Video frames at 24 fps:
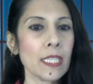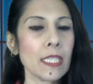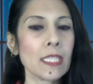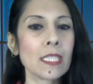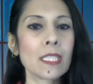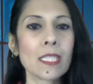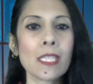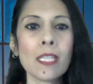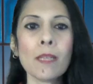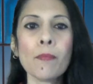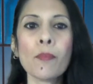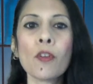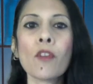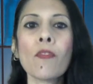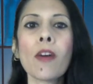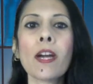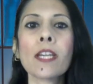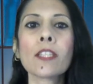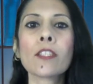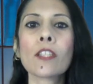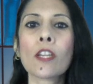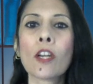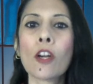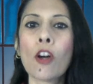still
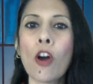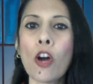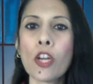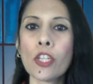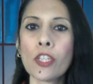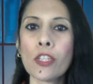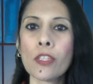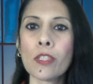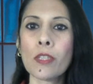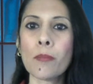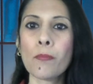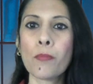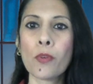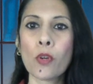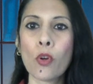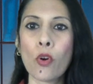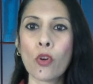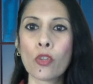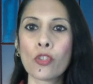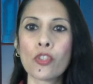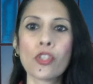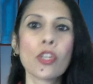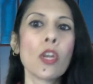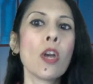provides a cautious
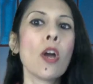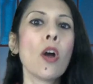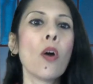approach